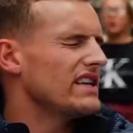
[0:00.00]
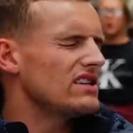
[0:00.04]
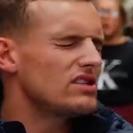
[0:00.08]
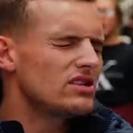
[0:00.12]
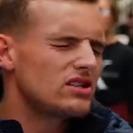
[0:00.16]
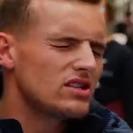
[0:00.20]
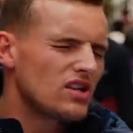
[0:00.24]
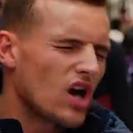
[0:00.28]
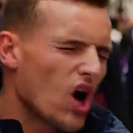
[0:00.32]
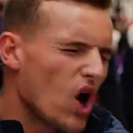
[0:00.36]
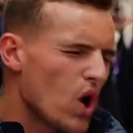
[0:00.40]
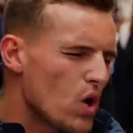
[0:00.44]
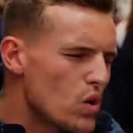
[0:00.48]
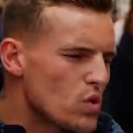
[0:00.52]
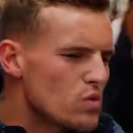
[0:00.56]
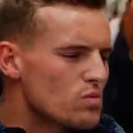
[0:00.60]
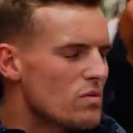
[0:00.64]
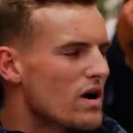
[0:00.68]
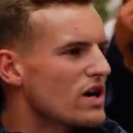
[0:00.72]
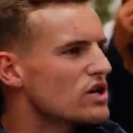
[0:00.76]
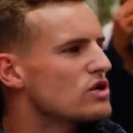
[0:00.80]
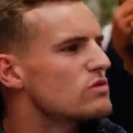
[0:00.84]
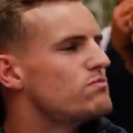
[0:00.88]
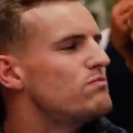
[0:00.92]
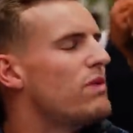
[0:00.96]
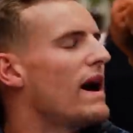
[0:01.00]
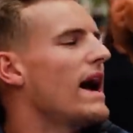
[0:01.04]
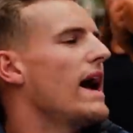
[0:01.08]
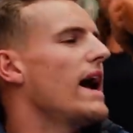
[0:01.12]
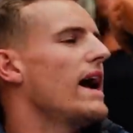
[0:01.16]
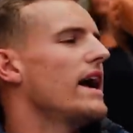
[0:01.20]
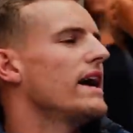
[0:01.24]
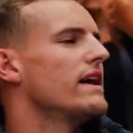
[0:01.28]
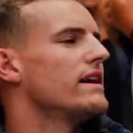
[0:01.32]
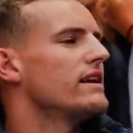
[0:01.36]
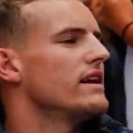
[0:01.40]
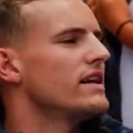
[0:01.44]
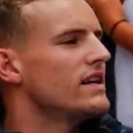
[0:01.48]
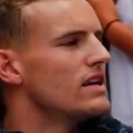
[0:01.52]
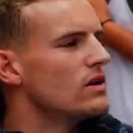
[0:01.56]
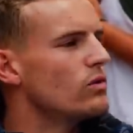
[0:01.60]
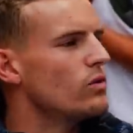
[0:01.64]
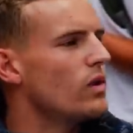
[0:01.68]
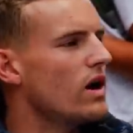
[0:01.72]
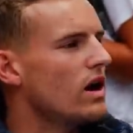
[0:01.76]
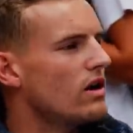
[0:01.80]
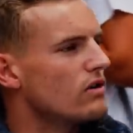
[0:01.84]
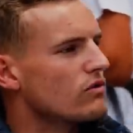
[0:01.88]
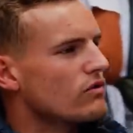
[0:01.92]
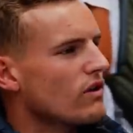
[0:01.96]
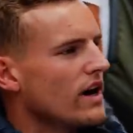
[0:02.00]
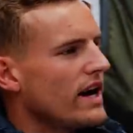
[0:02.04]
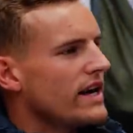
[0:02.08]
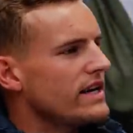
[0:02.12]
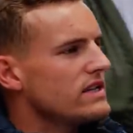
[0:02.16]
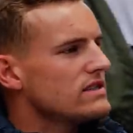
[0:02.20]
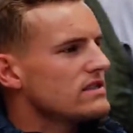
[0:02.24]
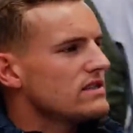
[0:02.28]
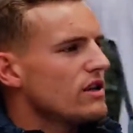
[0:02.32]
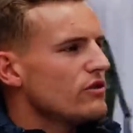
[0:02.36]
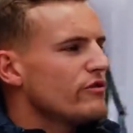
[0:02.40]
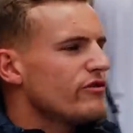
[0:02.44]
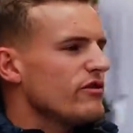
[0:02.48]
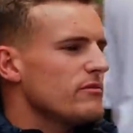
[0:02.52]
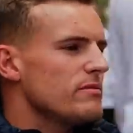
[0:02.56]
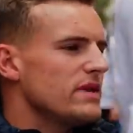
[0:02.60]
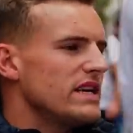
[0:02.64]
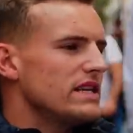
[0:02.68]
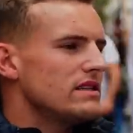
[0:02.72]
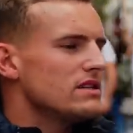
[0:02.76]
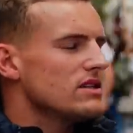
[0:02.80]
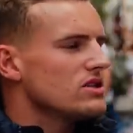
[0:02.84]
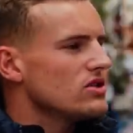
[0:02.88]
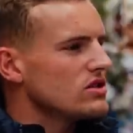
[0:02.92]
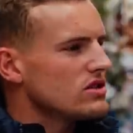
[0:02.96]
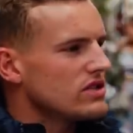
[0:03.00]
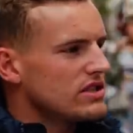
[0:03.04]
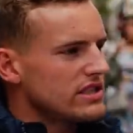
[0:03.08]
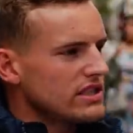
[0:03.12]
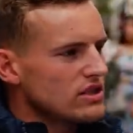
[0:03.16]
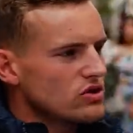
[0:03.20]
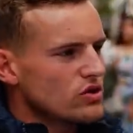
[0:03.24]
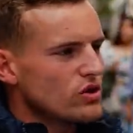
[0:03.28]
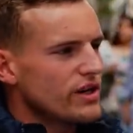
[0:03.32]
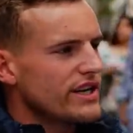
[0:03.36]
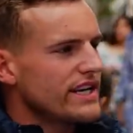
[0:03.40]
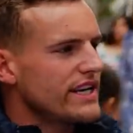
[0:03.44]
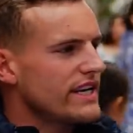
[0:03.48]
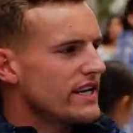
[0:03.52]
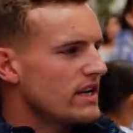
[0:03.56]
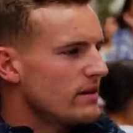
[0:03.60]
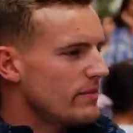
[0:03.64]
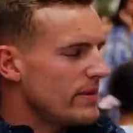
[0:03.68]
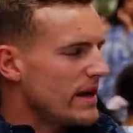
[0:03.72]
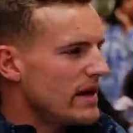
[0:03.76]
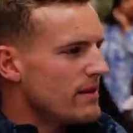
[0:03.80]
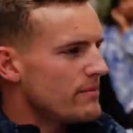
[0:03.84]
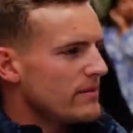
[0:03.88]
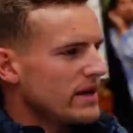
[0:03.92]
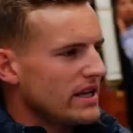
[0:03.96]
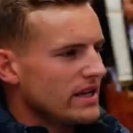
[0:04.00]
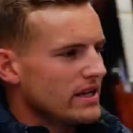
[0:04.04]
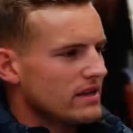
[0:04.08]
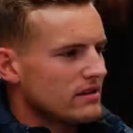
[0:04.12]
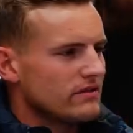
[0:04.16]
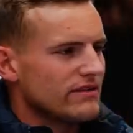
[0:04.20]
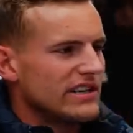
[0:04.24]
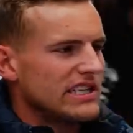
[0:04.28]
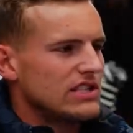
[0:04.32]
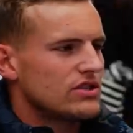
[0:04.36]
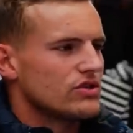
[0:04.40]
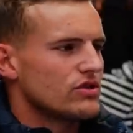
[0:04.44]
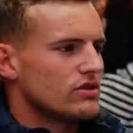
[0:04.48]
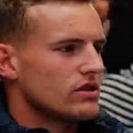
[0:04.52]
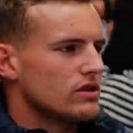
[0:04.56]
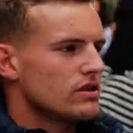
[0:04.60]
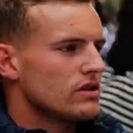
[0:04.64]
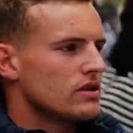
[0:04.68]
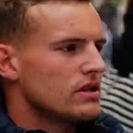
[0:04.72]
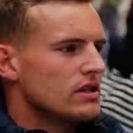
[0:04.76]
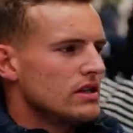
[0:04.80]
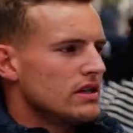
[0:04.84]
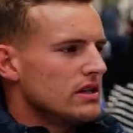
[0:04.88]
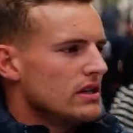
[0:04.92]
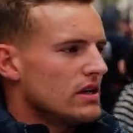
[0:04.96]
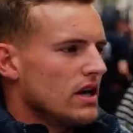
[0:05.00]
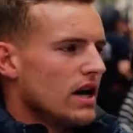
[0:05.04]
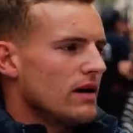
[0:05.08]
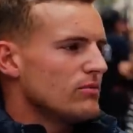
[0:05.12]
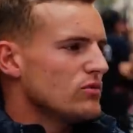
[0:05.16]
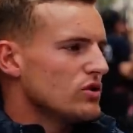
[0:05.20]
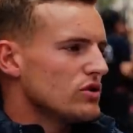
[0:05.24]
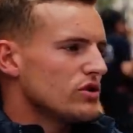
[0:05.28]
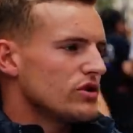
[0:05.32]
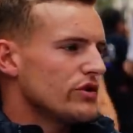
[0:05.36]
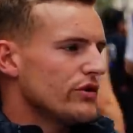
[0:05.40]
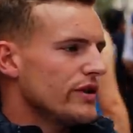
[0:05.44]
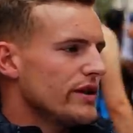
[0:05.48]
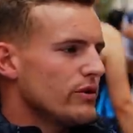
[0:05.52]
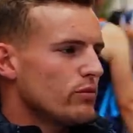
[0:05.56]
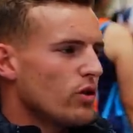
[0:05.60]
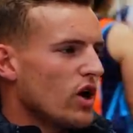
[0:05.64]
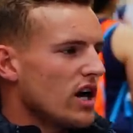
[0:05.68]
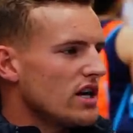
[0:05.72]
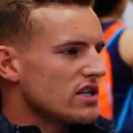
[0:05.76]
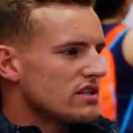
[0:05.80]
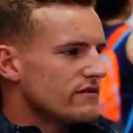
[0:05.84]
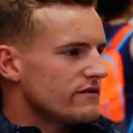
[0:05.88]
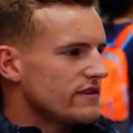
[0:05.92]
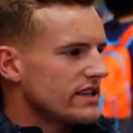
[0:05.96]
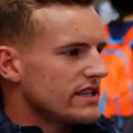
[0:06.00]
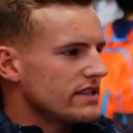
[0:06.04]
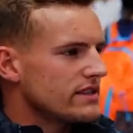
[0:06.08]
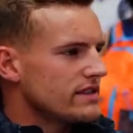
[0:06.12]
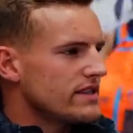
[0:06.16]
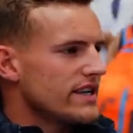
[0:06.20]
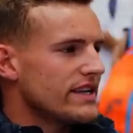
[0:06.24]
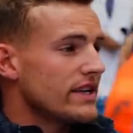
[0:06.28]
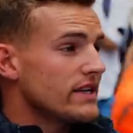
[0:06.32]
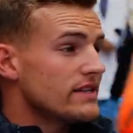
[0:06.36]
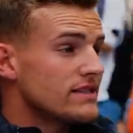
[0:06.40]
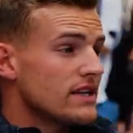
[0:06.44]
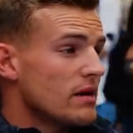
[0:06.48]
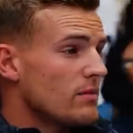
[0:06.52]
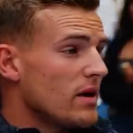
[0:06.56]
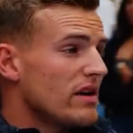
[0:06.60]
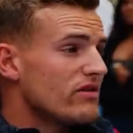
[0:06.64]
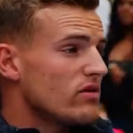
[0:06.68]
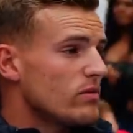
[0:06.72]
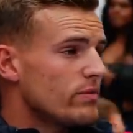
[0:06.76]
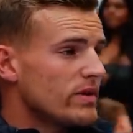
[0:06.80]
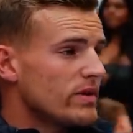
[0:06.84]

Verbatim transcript: There's so much bad in the world, right? So for me to just enjoy eating a bit of meat in a restaurant, I'm not doing worse things than some other